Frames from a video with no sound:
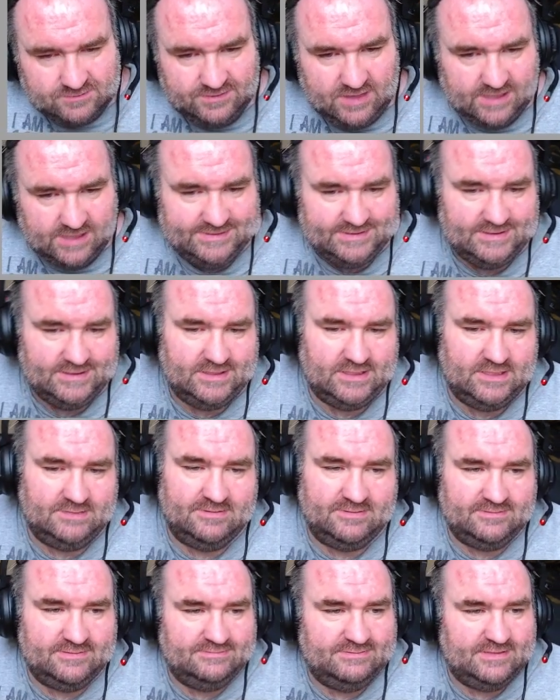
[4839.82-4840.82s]
False
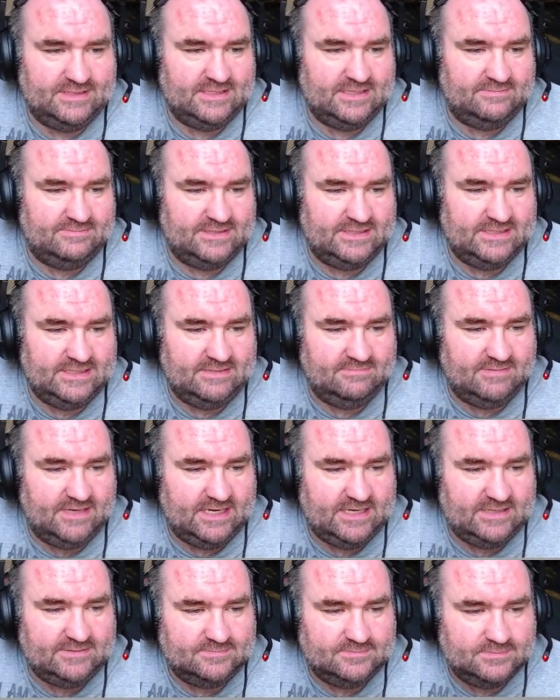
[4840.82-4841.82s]
alarm, everybody. I'm a
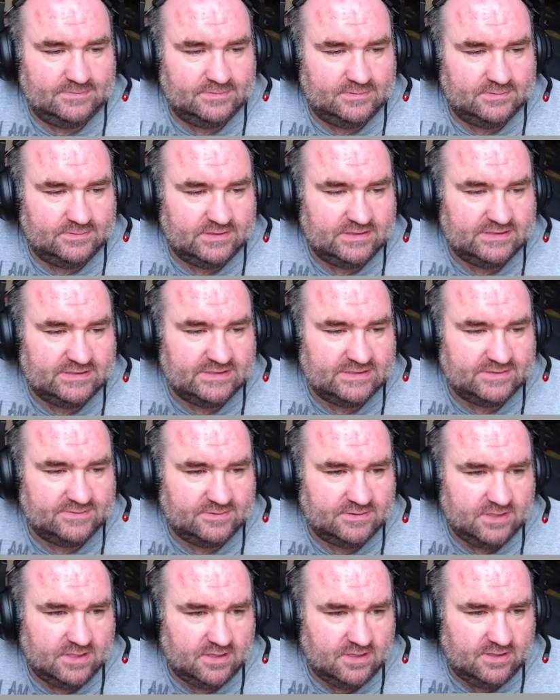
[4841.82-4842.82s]
dingbat. What is this
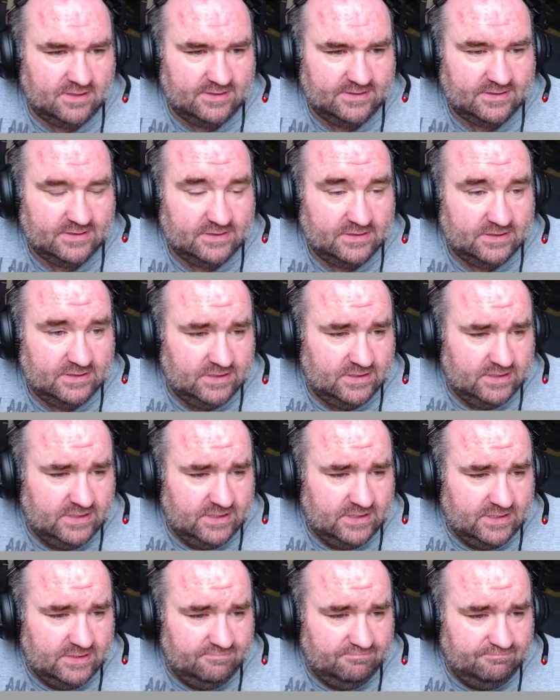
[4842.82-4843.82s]
one called?
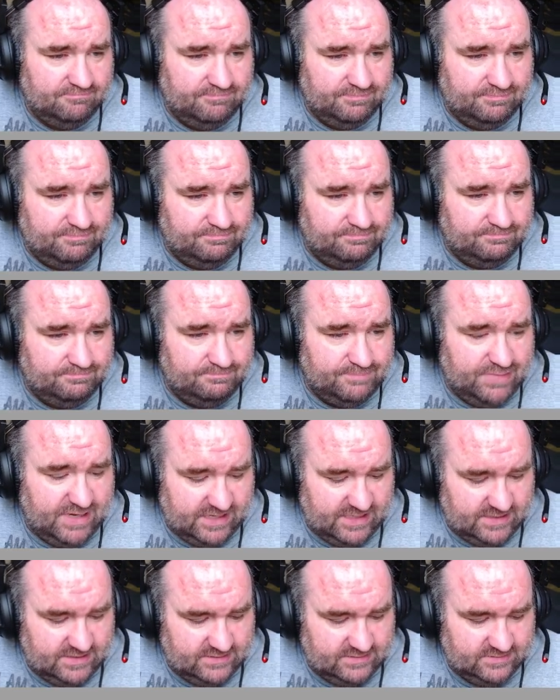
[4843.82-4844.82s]

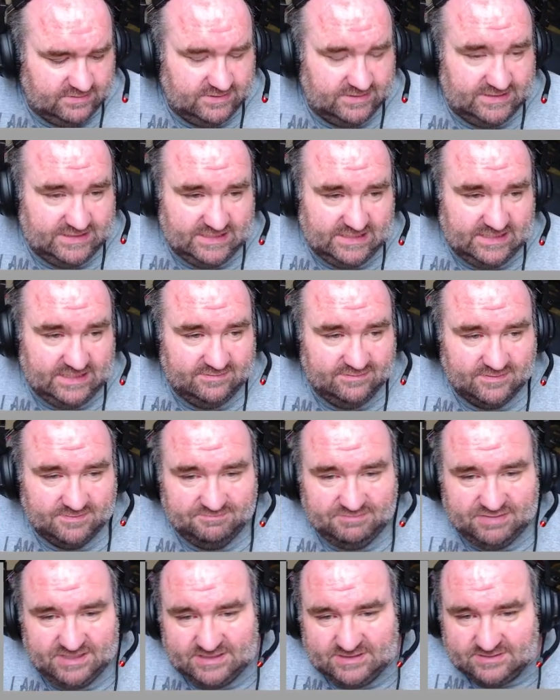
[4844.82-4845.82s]
Pen. D
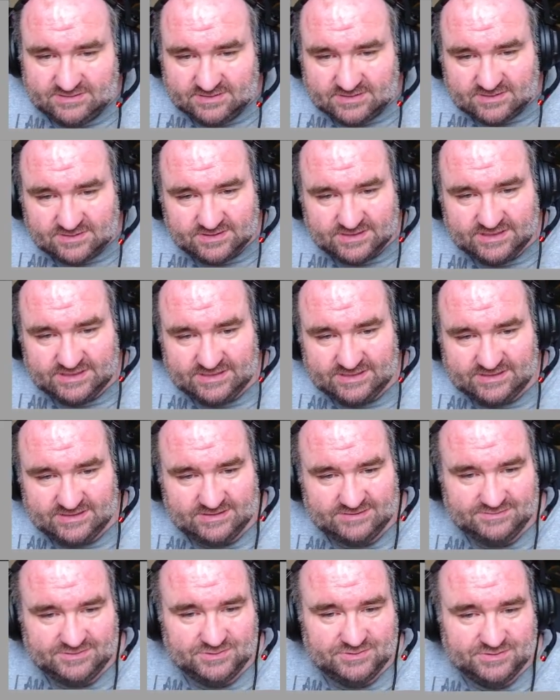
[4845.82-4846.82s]
for pin? Okay.
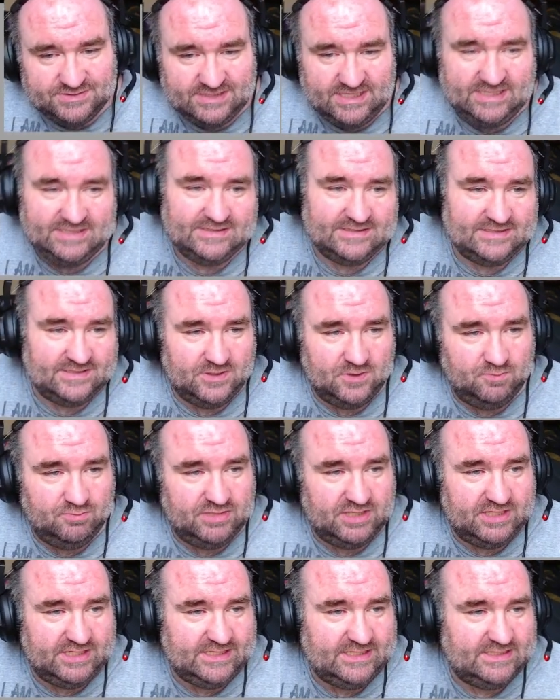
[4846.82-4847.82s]
You say so,
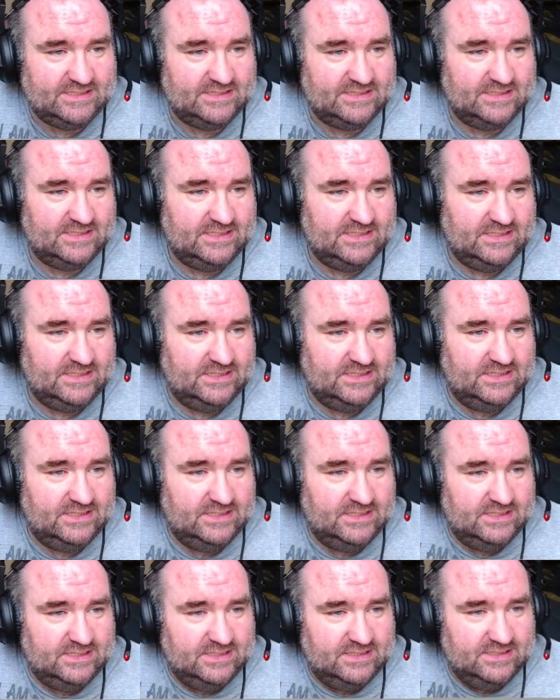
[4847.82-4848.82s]
buddy.
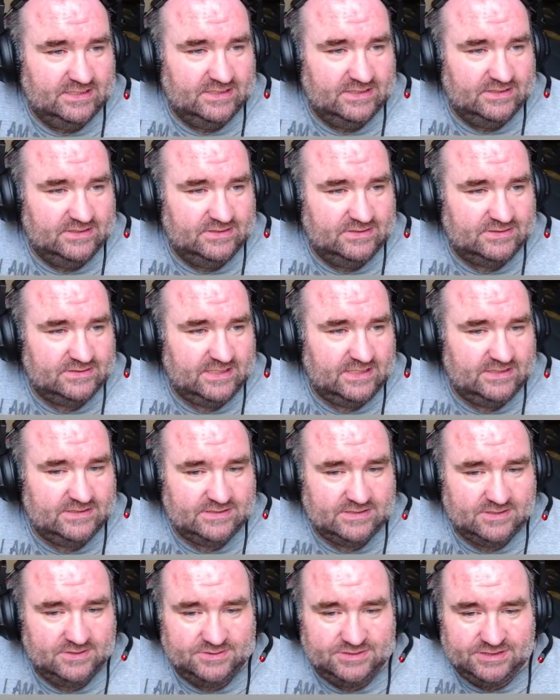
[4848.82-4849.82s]
You say
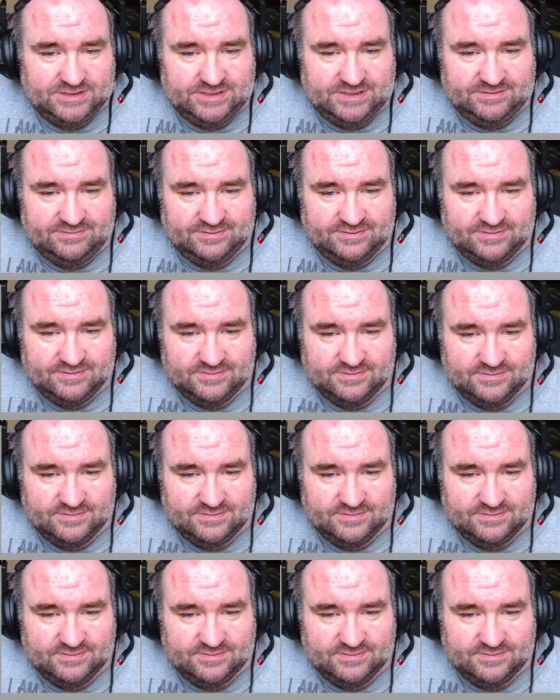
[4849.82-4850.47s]
so, Chief.